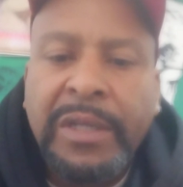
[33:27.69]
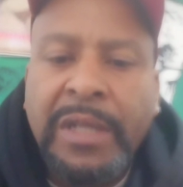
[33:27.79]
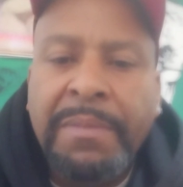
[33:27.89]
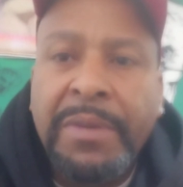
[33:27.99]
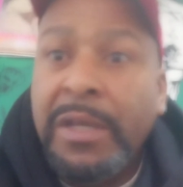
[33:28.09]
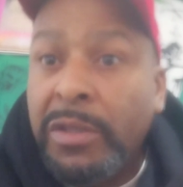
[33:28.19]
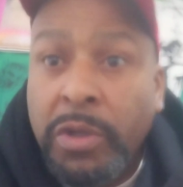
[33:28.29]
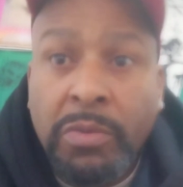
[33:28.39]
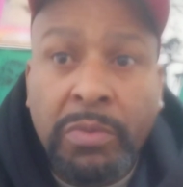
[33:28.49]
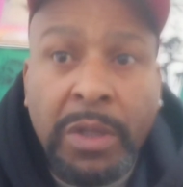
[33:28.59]
Because they be
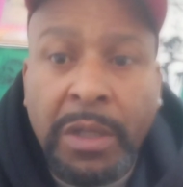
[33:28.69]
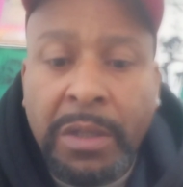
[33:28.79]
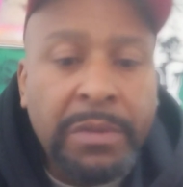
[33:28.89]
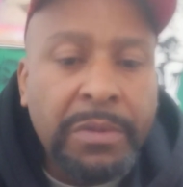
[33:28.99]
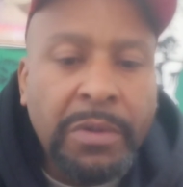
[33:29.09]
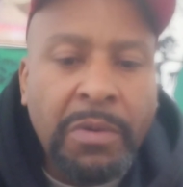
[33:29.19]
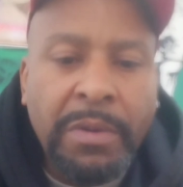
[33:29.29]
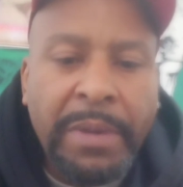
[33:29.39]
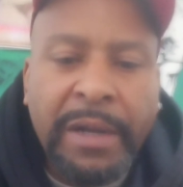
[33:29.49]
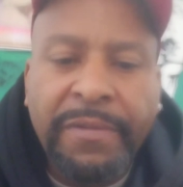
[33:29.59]
tuned in,
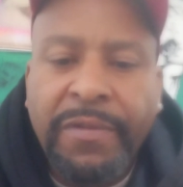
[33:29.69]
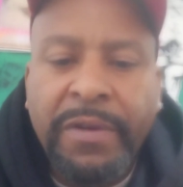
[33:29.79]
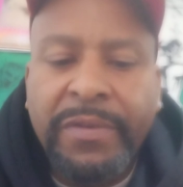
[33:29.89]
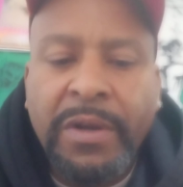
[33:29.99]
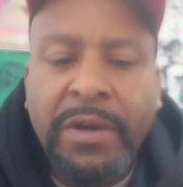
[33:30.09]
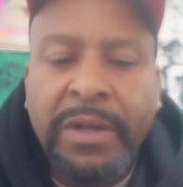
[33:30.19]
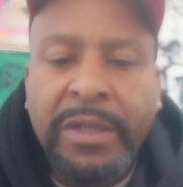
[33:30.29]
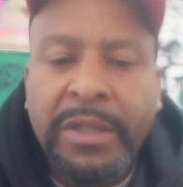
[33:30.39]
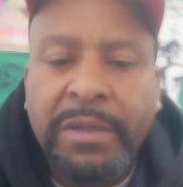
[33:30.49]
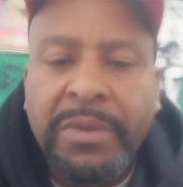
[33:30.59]
going back and forth and all
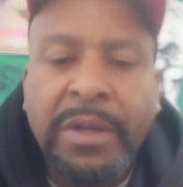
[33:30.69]
that shit.